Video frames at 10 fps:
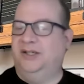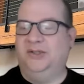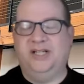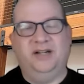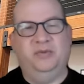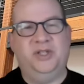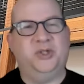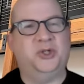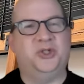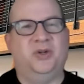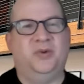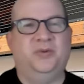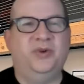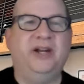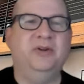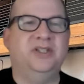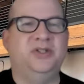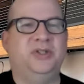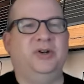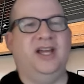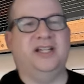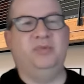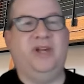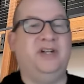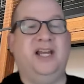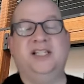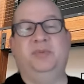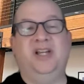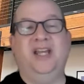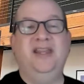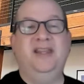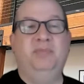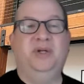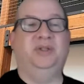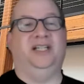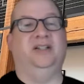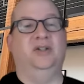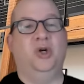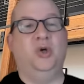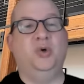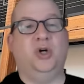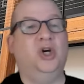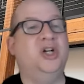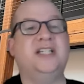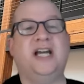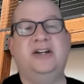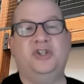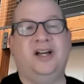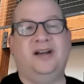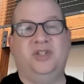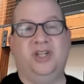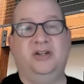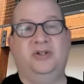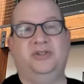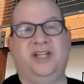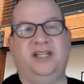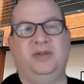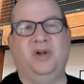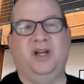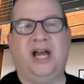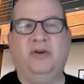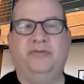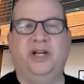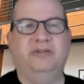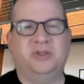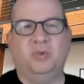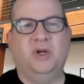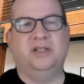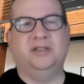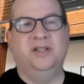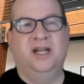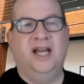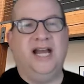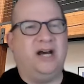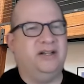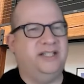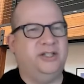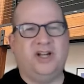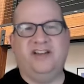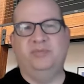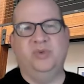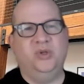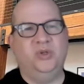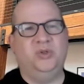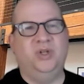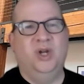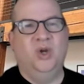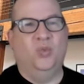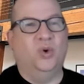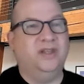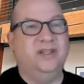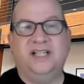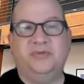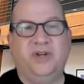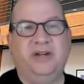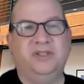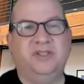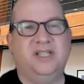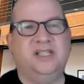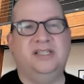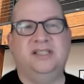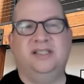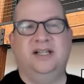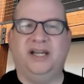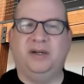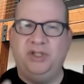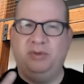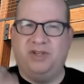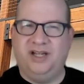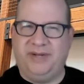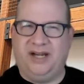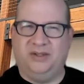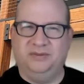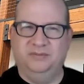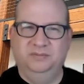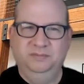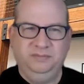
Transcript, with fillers: all kind of research on fragrances that are next. We have an expert in the building who her entire job is understanding how fragrance works. How does that drive mood? What are the next fragrances? But like when you think about,